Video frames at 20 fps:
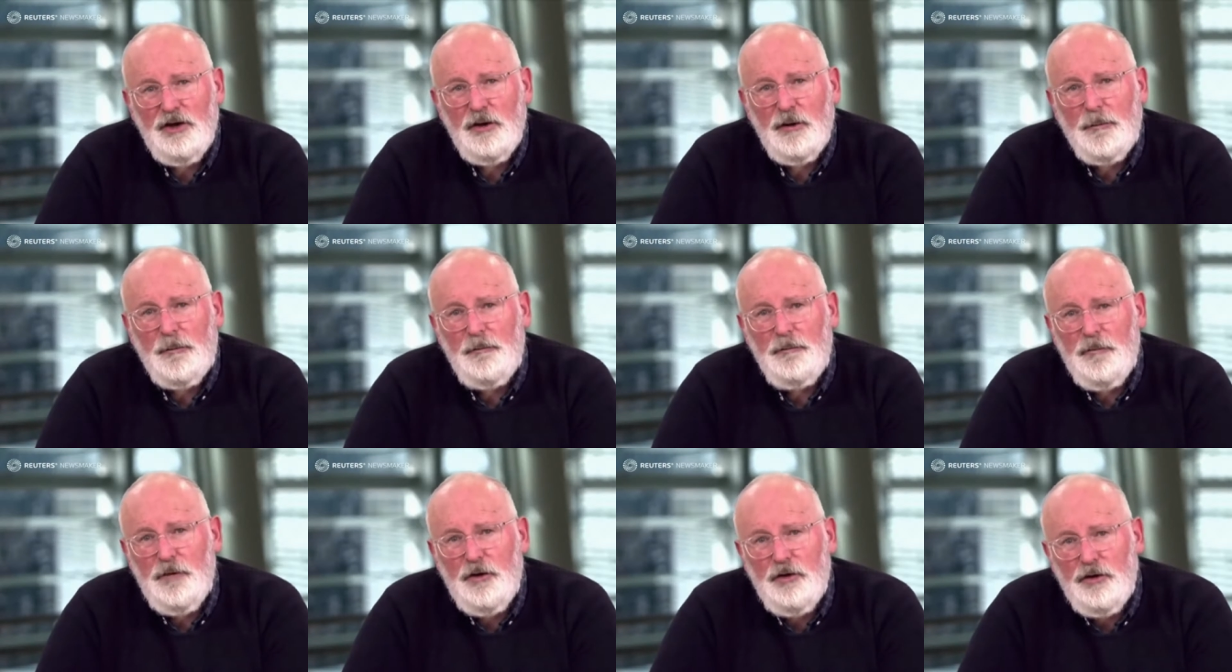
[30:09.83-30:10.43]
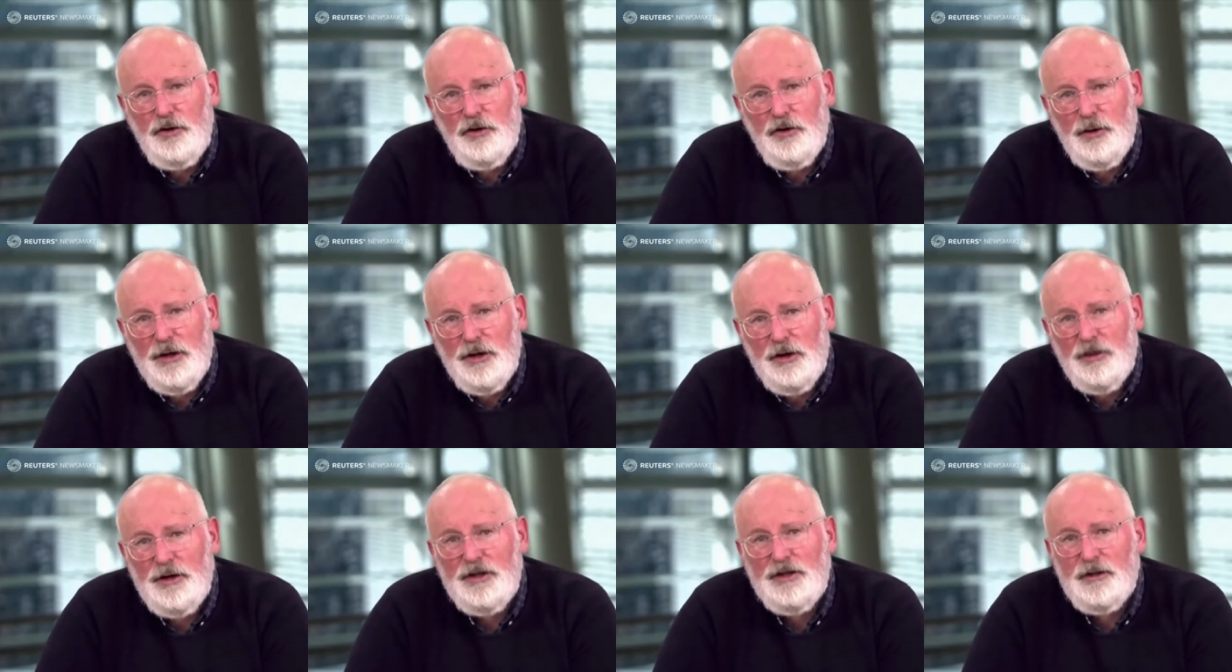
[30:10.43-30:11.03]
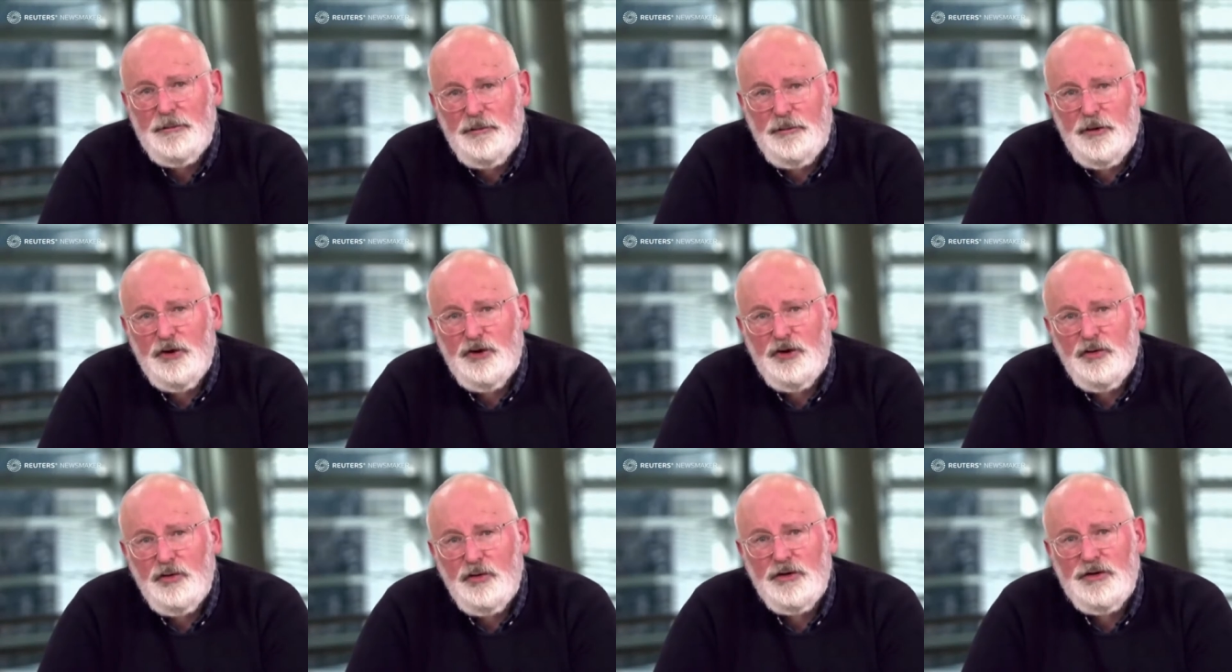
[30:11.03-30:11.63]
you increase the
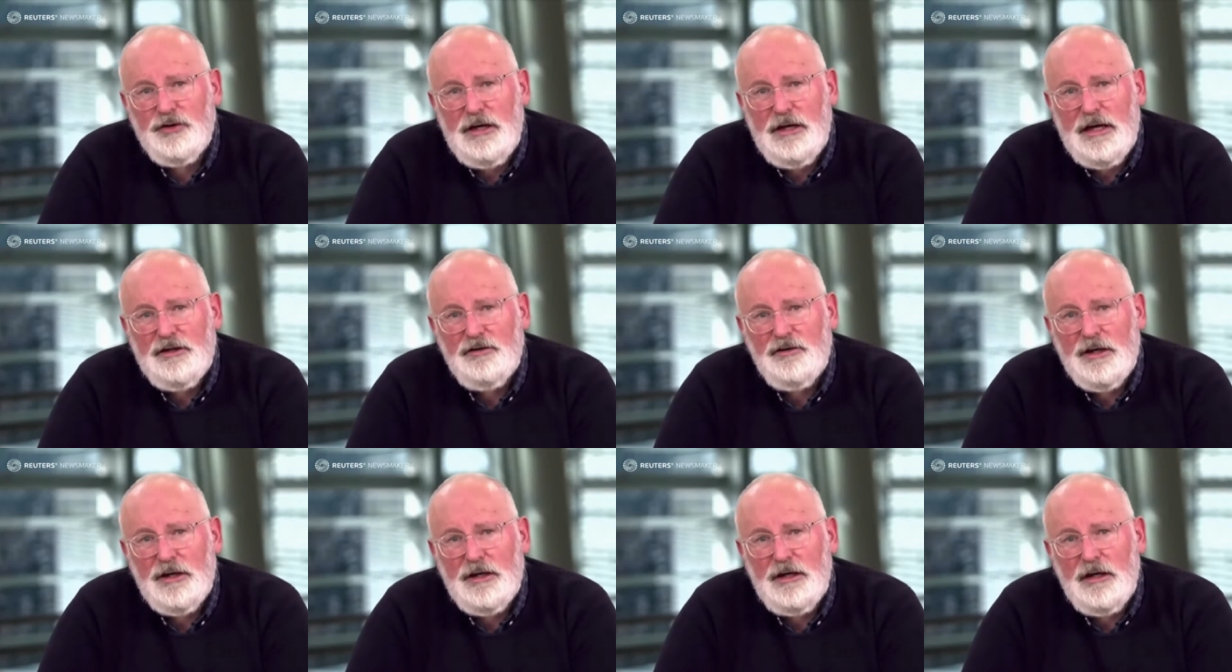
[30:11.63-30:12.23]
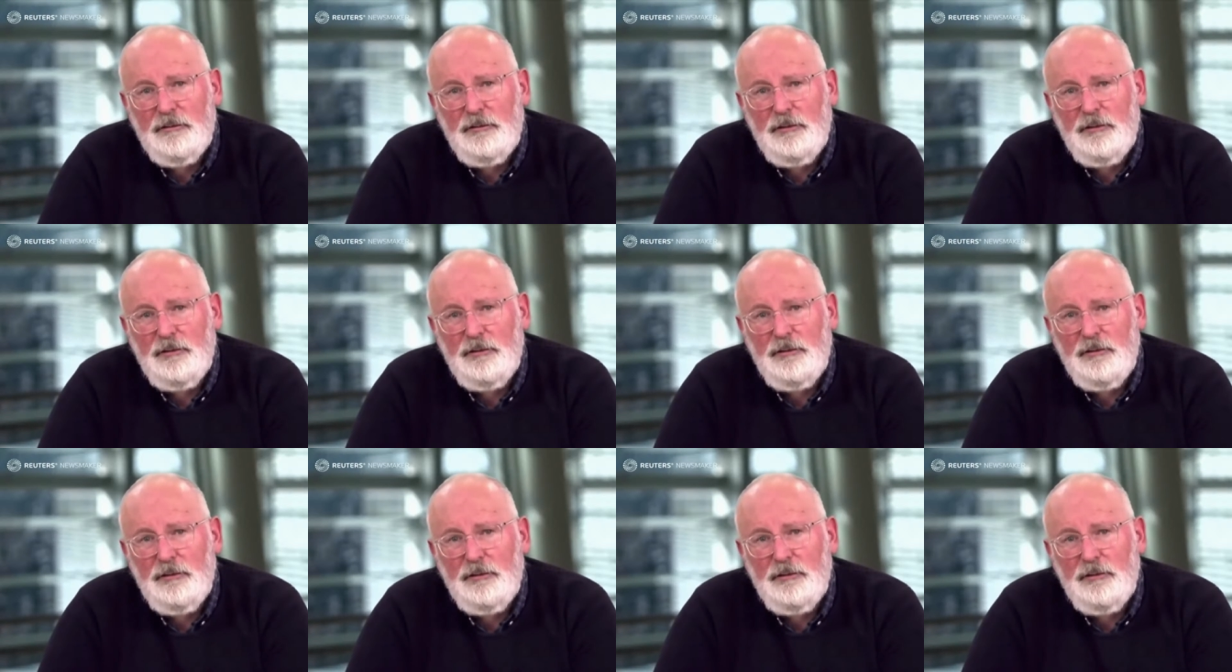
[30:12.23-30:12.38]
push towards electric